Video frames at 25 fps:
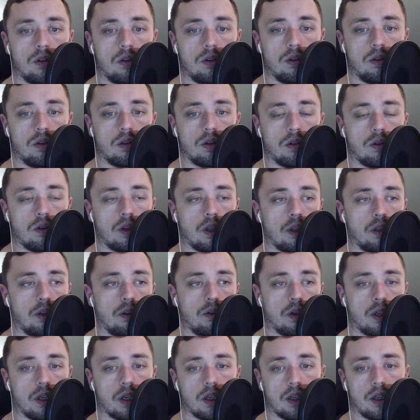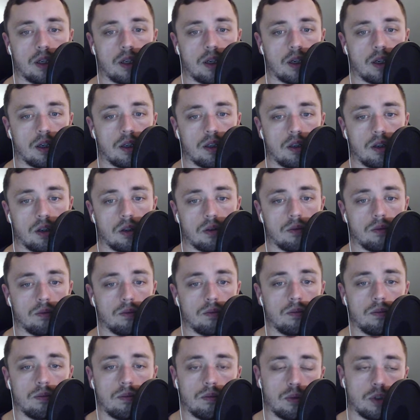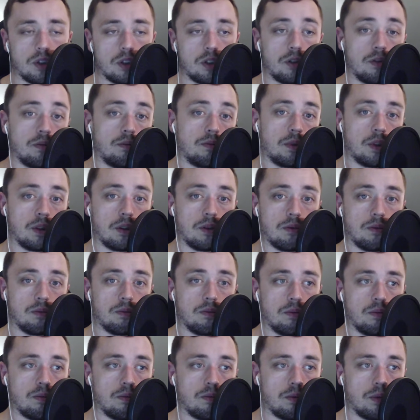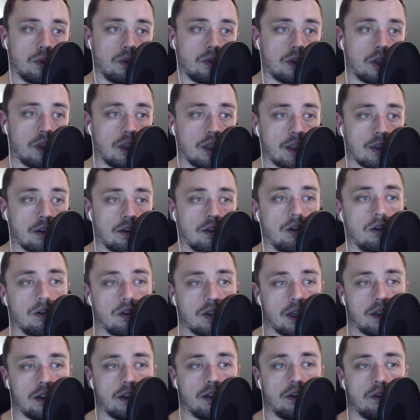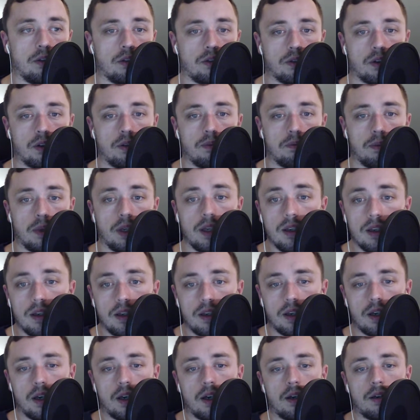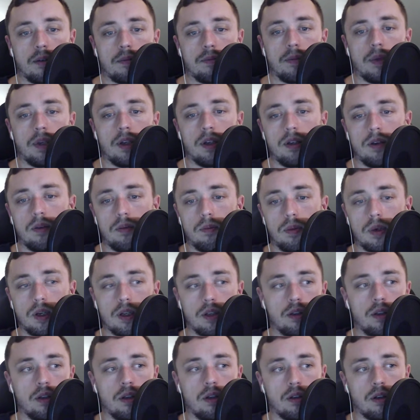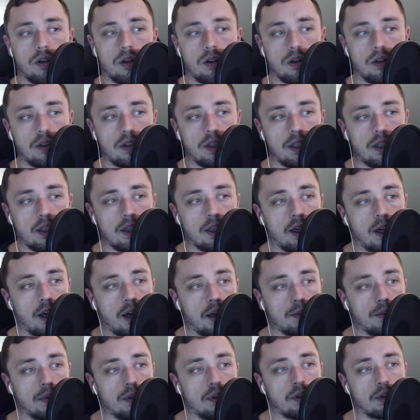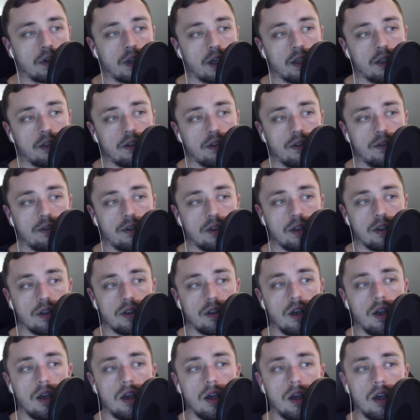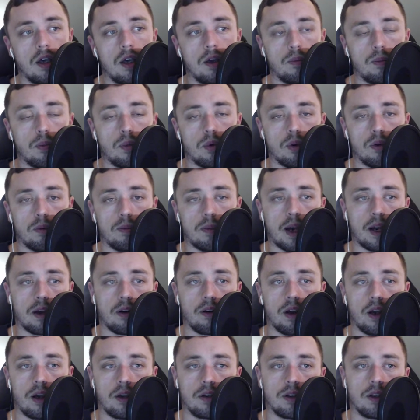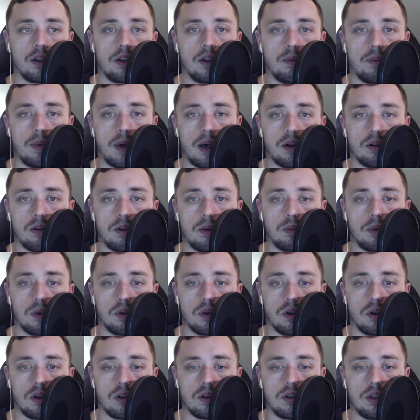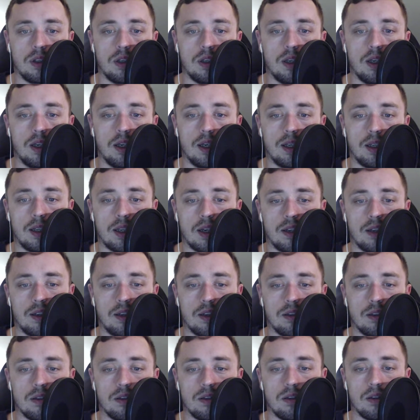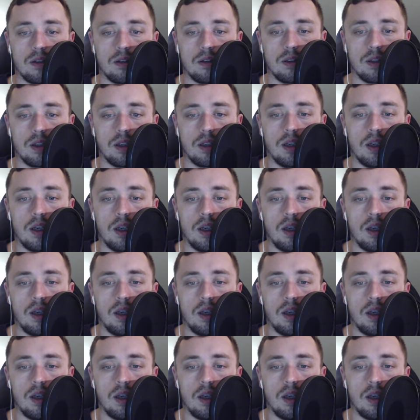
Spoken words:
so that you can, which you can get your daily news from me. But currently I'm still kind of giving more background about cryptocurrency and not necessarily,